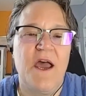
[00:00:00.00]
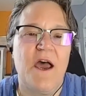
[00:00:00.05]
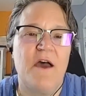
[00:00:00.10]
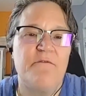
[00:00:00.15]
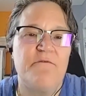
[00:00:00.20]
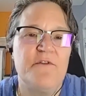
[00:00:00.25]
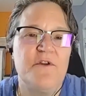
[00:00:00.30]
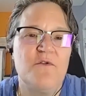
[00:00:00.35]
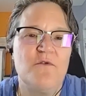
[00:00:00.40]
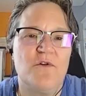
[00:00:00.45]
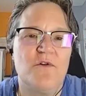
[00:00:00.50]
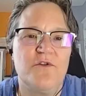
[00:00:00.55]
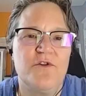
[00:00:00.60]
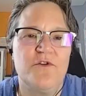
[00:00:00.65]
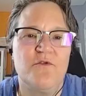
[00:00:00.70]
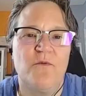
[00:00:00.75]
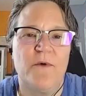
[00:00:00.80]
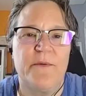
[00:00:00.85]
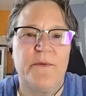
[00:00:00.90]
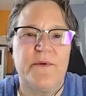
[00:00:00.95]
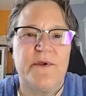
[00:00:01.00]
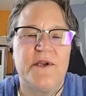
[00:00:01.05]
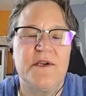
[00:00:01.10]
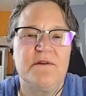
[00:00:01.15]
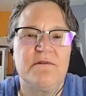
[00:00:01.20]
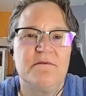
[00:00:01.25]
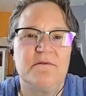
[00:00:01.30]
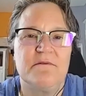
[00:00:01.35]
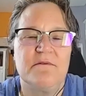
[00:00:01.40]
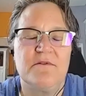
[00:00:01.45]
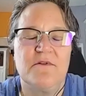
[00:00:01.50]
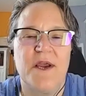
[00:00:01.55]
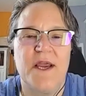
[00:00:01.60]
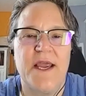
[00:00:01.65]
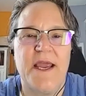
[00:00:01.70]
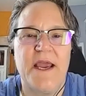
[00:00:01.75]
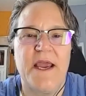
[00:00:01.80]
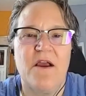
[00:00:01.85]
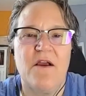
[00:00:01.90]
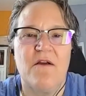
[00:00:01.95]
A few older women, gray
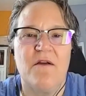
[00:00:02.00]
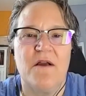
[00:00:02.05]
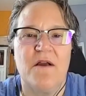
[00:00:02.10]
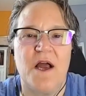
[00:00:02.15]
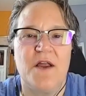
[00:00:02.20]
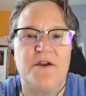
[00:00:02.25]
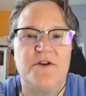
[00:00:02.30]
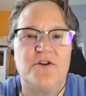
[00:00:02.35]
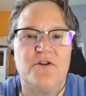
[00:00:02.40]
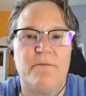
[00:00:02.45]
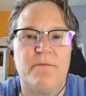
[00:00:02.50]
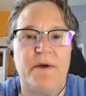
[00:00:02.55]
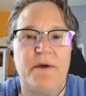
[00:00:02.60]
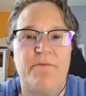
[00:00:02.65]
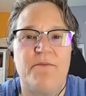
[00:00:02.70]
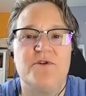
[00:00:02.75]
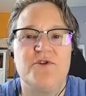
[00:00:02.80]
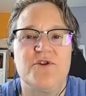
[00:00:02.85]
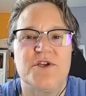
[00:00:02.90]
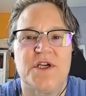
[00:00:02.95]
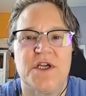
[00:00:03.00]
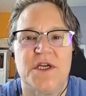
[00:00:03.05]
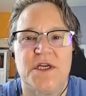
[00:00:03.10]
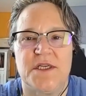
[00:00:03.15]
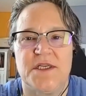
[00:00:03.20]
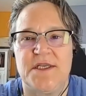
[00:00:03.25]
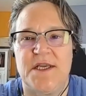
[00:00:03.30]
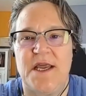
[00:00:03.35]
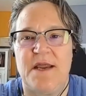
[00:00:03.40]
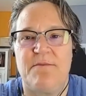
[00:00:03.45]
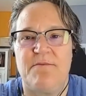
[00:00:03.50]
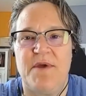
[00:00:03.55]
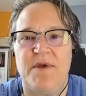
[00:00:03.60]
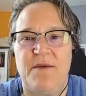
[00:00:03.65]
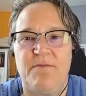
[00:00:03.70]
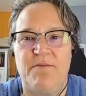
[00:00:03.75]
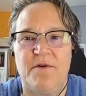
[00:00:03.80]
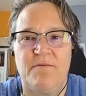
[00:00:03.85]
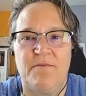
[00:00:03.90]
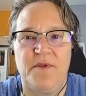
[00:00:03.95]
hair under babushkas and
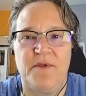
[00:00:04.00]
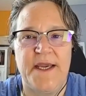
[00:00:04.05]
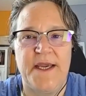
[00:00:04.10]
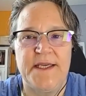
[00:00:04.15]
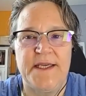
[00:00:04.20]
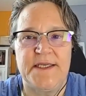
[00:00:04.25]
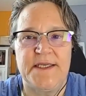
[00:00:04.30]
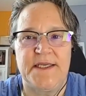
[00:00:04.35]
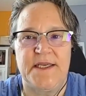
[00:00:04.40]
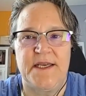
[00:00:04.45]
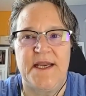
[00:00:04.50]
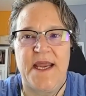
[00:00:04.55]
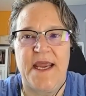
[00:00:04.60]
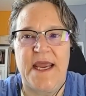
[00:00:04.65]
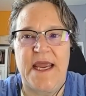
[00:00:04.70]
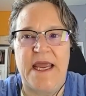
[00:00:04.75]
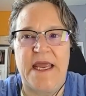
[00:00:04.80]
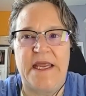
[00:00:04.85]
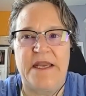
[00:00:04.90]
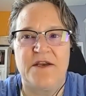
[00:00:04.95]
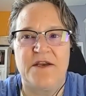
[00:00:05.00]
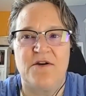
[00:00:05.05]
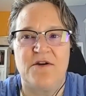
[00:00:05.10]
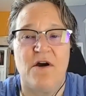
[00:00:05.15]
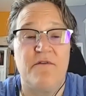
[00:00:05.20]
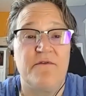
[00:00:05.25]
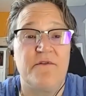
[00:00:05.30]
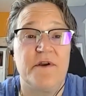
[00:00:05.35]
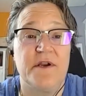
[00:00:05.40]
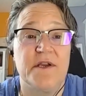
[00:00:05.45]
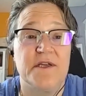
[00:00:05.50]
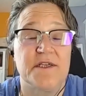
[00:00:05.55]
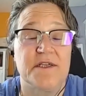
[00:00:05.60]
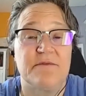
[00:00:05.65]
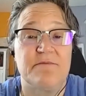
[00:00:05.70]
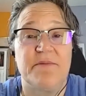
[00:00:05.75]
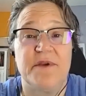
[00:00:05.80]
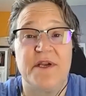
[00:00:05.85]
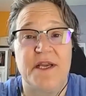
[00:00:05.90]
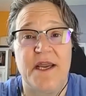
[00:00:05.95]
paper plates in hand, offered us
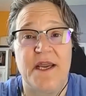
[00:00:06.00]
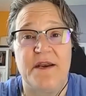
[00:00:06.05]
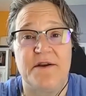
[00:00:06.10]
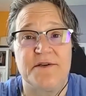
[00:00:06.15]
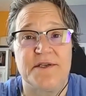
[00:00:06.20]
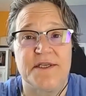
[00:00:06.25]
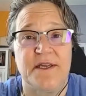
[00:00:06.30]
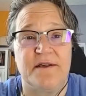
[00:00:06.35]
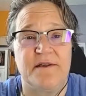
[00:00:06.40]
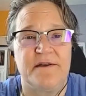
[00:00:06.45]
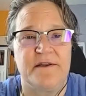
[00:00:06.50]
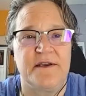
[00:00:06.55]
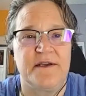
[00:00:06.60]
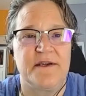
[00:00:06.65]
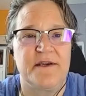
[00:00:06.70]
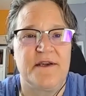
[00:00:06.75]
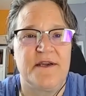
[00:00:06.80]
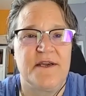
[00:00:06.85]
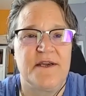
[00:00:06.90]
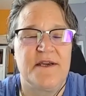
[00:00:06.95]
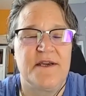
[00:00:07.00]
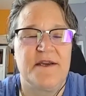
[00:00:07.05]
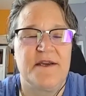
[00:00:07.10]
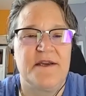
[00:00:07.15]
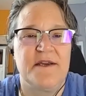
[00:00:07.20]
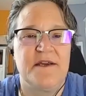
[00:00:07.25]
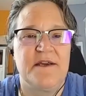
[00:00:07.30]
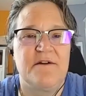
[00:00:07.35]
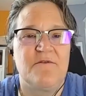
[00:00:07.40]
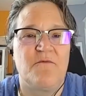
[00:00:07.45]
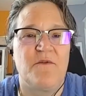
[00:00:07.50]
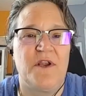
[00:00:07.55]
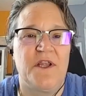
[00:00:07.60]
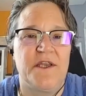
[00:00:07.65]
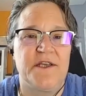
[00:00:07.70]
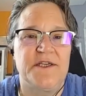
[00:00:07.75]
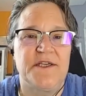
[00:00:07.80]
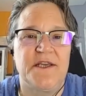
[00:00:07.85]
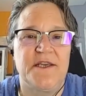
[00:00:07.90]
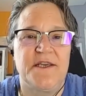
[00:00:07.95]
potato salad. We
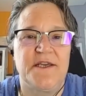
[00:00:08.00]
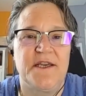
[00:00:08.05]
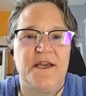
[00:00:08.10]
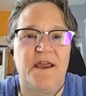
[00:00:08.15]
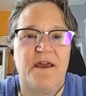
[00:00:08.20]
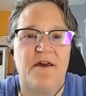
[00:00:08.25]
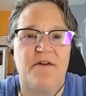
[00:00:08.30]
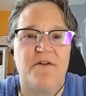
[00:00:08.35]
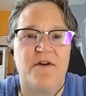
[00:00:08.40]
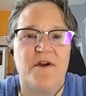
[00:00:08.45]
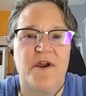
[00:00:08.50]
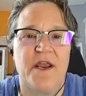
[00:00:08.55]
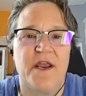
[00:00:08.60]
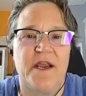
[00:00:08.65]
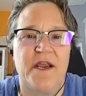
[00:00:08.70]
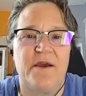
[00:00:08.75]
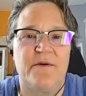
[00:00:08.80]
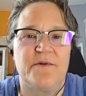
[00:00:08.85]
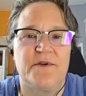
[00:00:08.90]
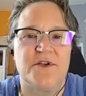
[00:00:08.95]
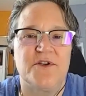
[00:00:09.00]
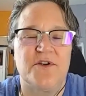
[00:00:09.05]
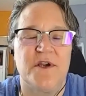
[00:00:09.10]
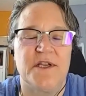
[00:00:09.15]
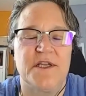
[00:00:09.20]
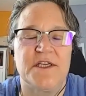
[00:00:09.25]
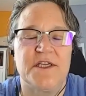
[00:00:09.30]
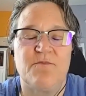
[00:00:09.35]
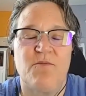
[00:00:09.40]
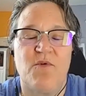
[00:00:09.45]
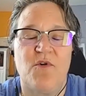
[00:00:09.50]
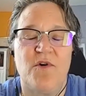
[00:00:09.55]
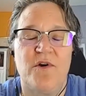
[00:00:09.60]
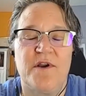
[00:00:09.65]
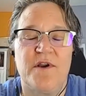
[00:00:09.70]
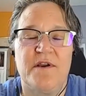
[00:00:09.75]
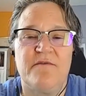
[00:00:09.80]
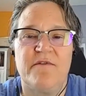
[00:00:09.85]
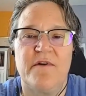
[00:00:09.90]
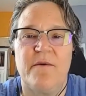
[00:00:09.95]
listened together, and I was
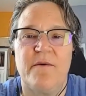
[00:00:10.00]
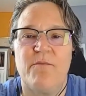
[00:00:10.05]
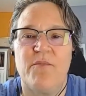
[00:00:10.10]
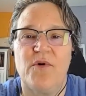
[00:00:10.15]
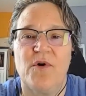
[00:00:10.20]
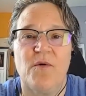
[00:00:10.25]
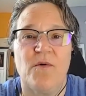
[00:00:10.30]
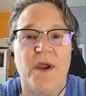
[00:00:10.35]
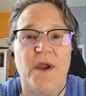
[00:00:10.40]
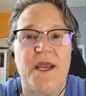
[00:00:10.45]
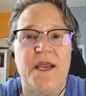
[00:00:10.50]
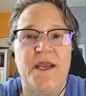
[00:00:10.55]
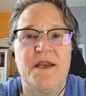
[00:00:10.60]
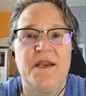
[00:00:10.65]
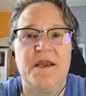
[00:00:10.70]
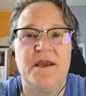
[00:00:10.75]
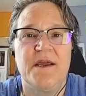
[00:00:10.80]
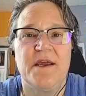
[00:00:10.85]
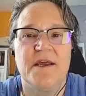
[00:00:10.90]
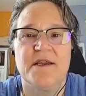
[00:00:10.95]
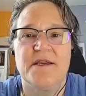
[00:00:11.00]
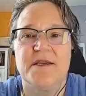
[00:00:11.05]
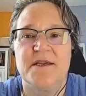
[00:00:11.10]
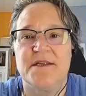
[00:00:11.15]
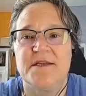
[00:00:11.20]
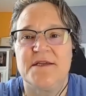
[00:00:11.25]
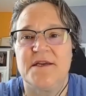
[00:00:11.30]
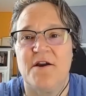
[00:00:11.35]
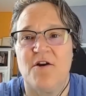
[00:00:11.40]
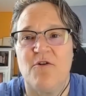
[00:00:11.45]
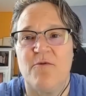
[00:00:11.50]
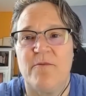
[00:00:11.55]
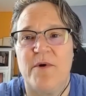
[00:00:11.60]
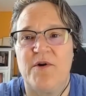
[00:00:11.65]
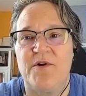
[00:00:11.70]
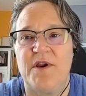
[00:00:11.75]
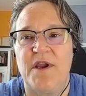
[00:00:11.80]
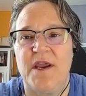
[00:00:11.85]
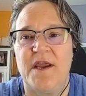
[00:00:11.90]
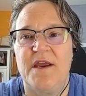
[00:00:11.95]
transported from parade to
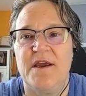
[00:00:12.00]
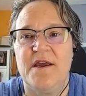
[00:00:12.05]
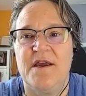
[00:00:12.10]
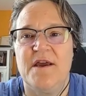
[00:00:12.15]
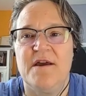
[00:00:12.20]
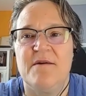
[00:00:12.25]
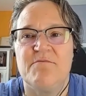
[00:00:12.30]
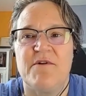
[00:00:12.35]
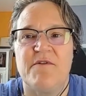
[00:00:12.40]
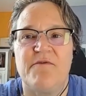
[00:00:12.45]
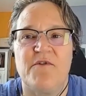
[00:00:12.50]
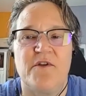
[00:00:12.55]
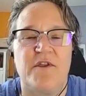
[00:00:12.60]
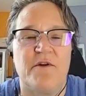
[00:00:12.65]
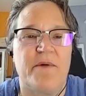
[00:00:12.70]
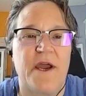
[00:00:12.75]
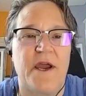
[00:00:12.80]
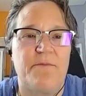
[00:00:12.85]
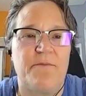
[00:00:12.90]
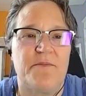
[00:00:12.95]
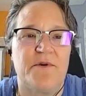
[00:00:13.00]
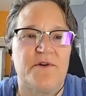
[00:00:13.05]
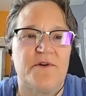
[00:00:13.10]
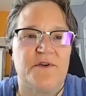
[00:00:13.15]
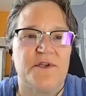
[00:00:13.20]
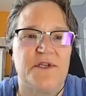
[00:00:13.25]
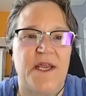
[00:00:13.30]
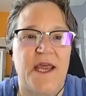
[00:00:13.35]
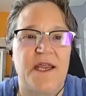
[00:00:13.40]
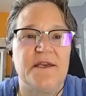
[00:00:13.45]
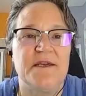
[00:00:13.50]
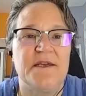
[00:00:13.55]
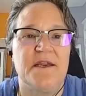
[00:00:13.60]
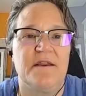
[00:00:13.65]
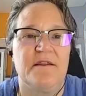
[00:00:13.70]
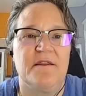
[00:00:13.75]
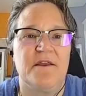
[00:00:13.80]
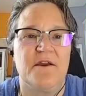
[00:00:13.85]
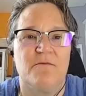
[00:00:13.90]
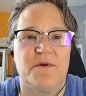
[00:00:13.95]
ceremony before the pipers
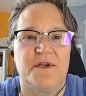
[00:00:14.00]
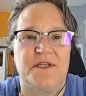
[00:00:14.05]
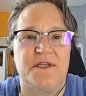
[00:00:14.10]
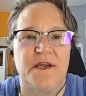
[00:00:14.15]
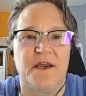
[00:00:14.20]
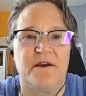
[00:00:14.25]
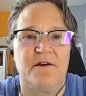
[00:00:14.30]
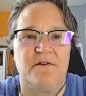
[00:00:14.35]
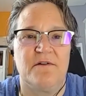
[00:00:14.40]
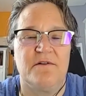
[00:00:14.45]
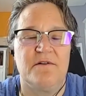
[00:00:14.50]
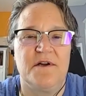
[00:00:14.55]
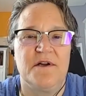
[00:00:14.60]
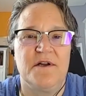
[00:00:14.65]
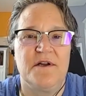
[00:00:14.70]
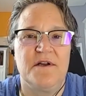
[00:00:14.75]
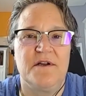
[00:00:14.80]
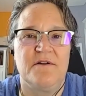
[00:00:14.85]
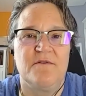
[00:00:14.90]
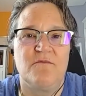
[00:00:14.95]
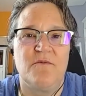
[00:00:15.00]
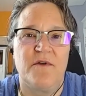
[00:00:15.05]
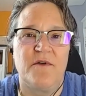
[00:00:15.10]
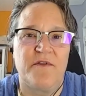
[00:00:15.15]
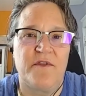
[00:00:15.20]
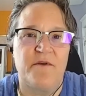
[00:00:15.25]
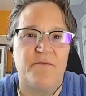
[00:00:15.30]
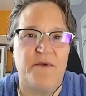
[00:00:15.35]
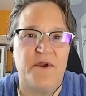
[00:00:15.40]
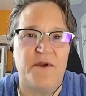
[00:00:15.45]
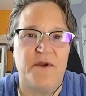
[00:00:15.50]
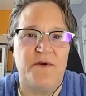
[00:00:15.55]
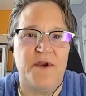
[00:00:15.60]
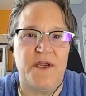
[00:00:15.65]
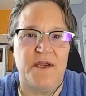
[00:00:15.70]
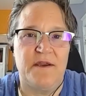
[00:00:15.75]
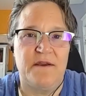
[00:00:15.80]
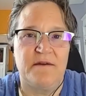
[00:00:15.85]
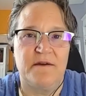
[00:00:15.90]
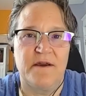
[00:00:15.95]
ended their recital with the
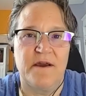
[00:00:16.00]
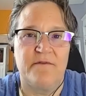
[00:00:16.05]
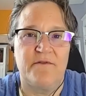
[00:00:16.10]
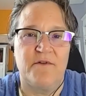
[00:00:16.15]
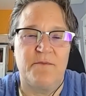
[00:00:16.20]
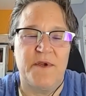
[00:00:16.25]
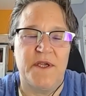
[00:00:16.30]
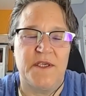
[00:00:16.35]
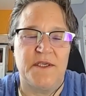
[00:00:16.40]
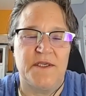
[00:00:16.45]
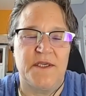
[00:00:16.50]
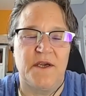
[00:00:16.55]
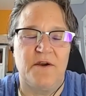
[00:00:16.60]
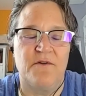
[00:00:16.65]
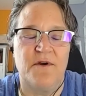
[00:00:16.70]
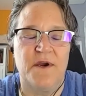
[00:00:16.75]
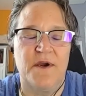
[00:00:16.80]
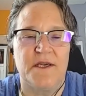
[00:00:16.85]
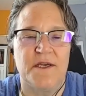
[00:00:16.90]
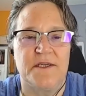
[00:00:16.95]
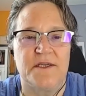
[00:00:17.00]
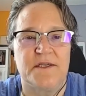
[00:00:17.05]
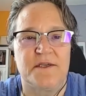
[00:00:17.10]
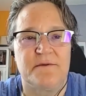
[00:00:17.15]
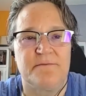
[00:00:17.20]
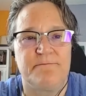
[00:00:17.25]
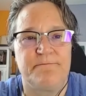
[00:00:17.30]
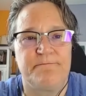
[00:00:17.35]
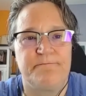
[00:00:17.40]
beauty of amazing grace.